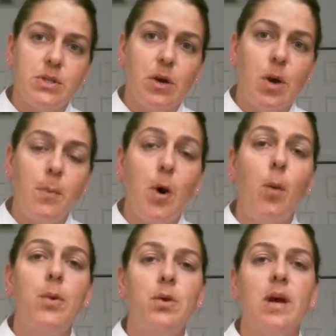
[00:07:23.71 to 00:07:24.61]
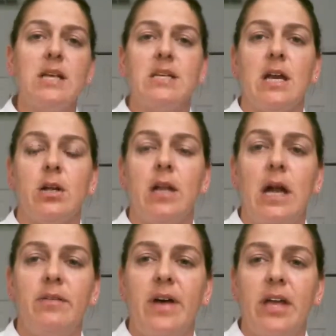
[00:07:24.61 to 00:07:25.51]
So I'm hoping you guys got a
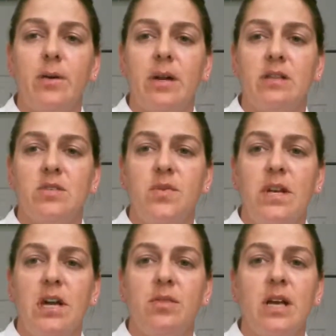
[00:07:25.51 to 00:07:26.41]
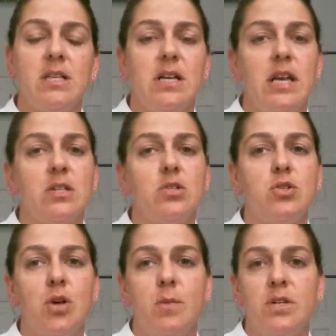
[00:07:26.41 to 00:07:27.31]
lot of value out of this video. Thanks again
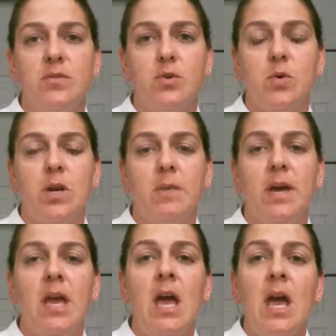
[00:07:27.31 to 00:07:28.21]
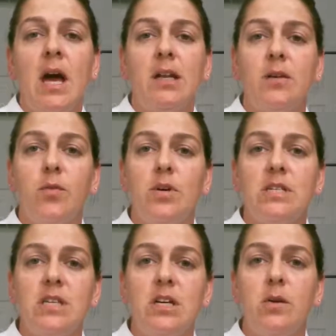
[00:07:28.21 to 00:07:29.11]
so much for joining me. I look forward
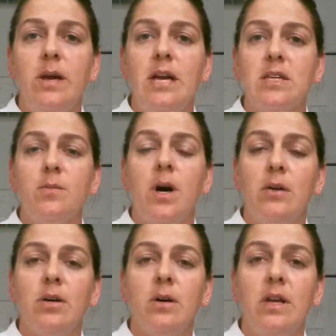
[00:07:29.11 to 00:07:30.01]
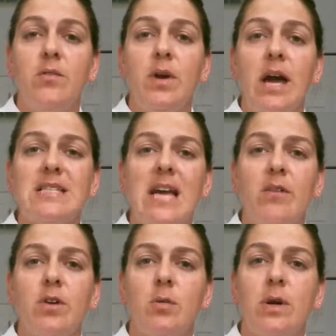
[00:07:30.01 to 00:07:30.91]
to seeing you again tomorrow. And if you guys
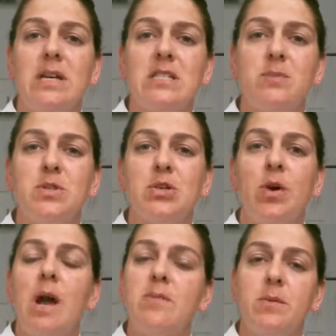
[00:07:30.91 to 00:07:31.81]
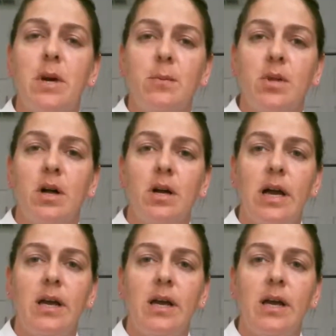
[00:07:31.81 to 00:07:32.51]
haven't already, subscribe to my blog.